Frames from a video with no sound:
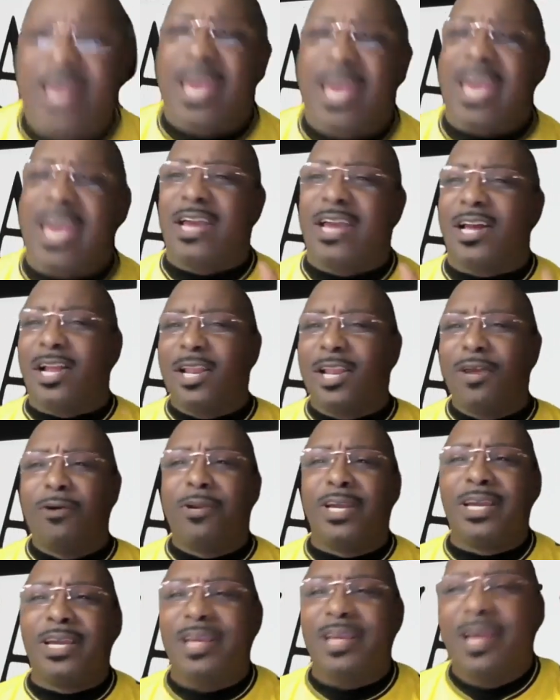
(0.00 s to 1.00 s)

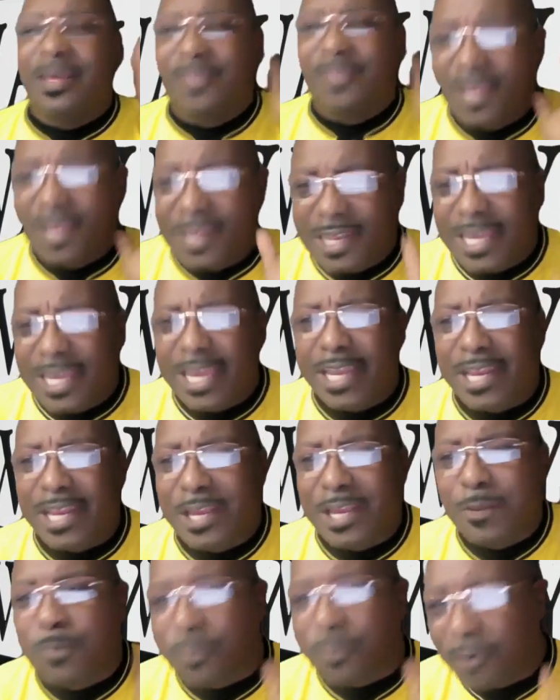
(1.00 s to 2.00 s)
including the
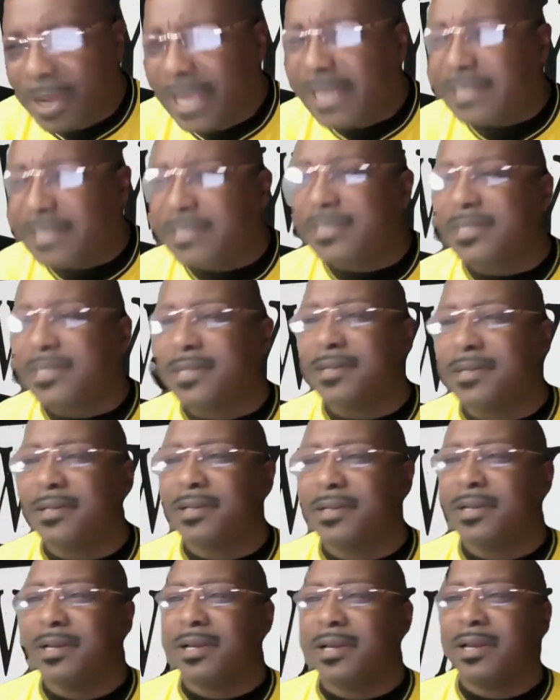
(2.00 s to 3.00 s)
leading priest
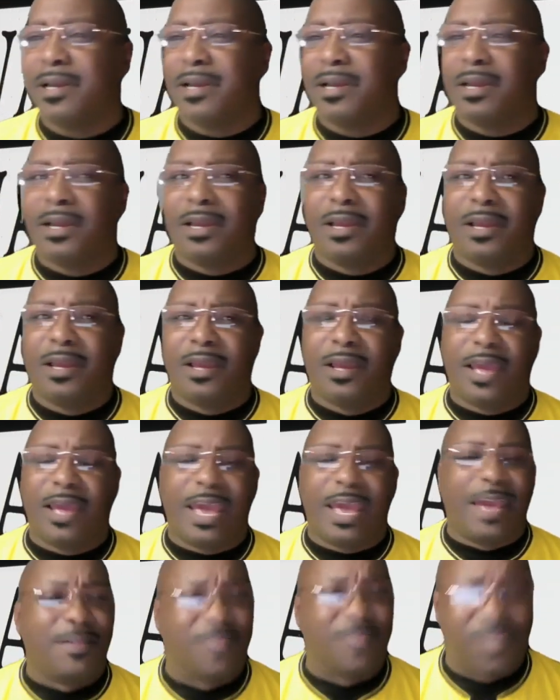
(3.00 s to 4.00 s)

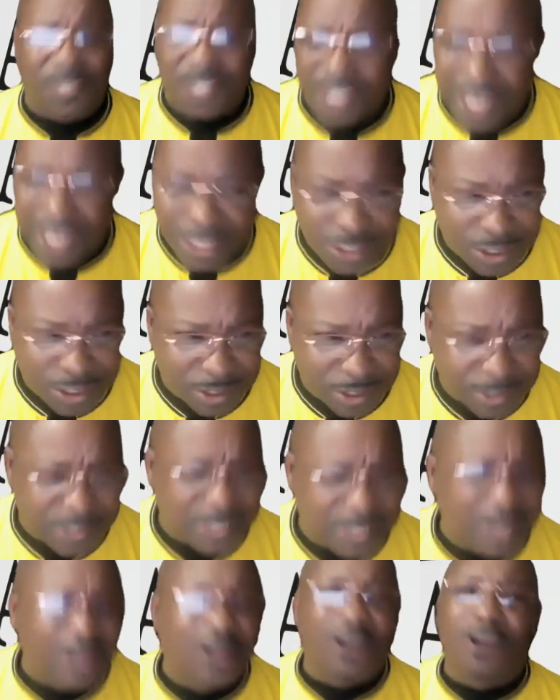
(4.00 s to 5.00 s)
and the
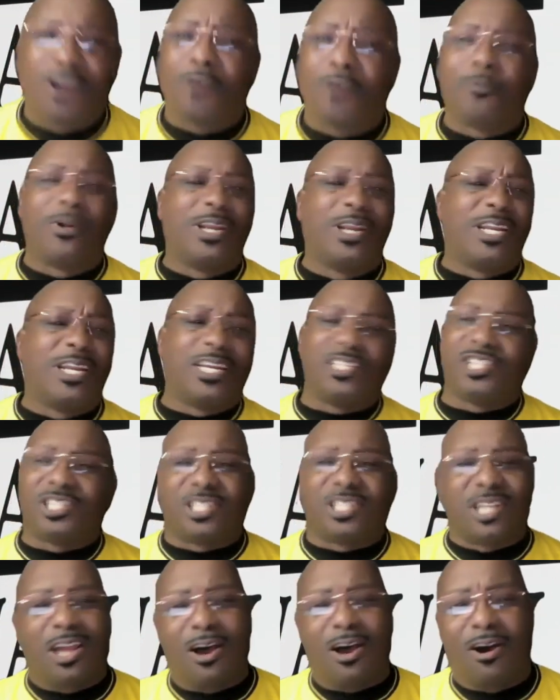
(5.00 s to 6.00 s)
teachers of
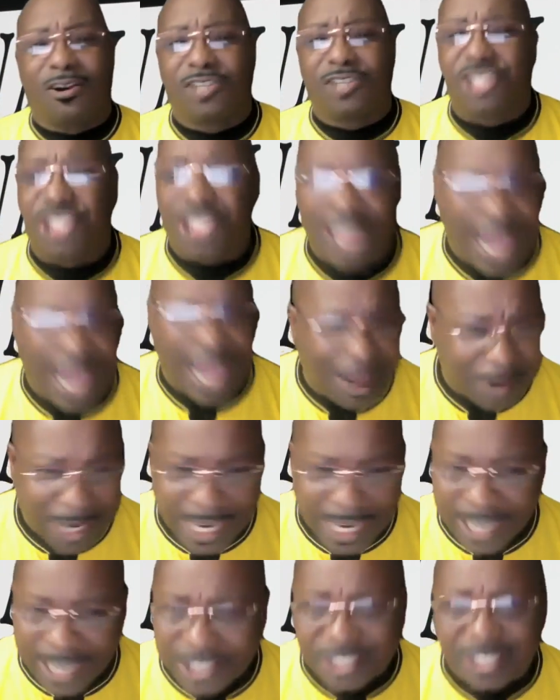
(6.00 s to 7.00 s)
religious law, shouted
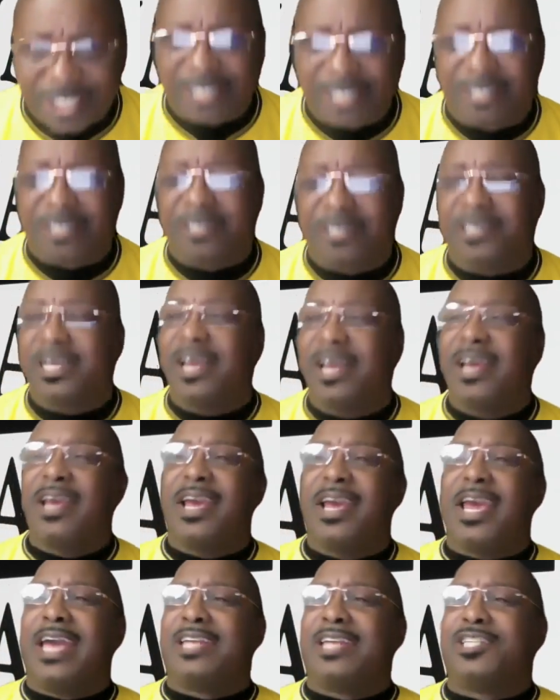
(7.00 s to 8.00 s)
at Jesus.
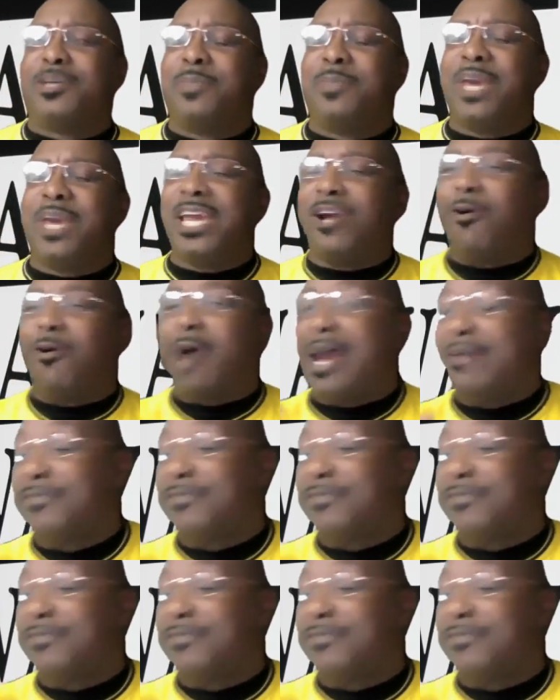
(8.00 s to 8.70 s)
And to be quite